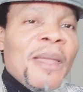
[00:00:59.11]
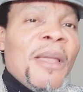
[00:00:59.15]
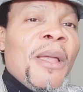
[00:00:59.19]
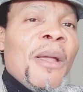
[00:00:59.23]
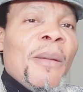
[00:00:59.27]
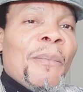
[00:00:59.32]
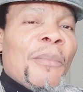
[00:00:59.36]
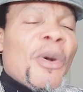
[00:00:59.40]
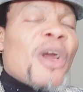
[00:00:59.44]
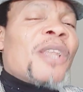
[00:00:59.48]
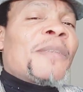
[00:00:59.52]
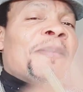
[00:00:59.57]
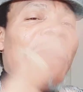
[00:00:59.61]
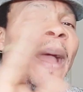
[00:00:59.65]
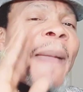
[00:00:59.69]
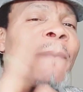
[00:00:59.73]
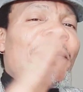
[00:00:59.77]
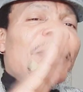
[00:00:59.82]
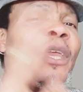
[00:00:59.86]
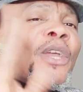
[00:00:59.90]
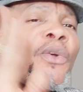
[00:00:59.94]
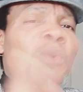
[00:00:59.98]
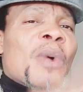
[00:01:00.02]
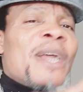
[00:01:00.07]
But my
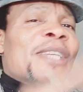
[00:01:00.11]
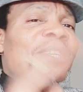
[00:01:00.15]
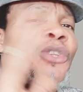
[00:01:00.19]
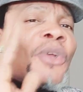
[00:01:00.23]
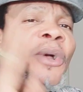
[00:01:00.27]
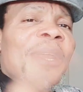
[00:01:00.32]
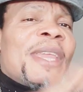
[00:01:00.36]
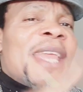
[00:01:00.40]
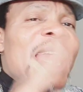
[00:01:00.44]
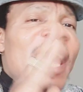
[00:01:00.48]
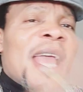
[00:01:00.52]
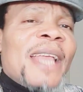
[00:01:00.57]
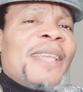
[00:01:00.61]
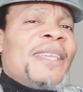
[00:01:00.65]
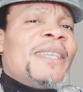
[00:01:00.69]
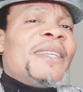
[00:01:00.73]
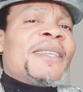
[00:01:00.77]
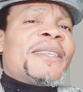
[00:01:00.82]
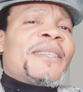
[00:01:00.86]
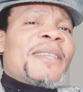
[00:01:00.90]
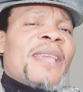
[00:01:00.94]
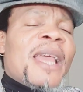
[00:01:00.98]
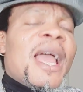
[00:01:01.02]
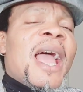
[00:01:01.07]
big question here
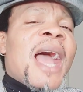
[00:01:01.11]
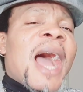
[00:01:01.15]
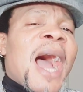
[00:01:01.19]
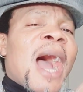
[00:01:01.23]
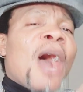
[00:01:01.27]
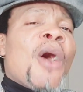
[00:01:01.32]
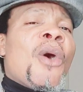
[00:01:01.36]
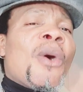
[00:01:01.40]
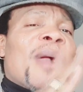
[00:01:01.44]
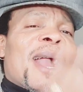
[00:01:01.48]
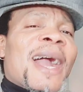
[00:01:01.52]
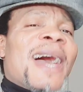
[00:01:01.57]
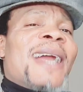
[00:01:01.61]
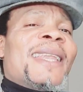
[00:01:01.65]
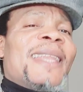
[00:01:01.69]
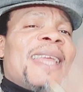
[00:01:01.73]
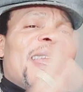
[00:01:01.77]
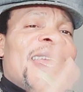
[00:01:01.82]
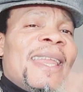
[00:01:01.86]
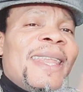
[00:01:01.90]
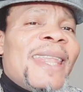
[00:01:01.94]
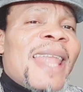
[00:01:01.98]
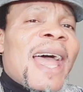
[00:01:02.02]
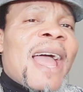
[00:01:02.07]
is, how can
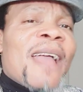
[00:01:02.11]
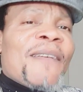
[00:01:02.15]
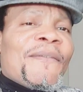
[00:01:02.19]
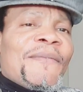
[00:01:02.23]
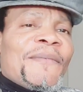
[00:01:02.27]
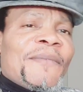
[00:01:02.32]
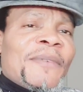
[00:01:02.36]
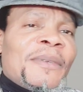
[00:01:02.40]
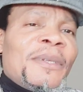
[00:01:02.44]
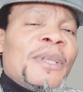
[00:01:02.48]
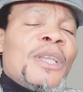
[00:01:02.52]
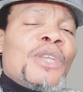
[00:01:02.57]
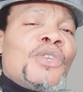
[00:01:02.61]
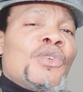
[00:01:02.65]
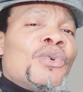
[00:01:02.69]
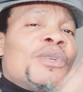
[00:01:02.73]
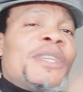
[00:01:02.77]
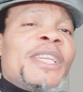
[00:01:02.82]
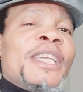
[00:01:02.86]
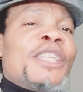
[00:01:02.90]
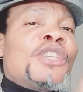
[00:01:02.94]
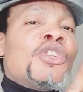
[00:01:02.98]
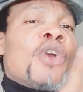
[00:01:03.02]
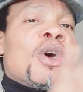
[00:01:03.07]
a life you
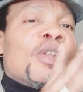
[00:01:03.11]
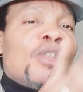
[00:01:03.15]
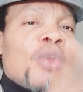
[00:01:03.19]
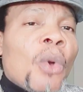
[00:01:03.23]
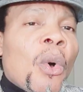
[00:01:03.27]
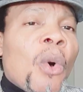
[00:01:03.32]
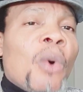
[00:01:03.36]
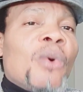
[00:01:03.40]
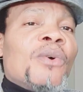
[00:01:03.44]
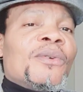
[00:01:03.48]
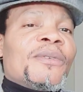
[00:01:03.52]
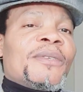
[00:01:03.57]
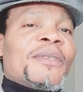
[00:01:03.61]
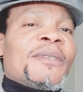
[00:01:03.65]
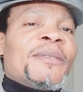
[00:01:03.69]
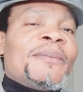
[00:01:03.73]
did not own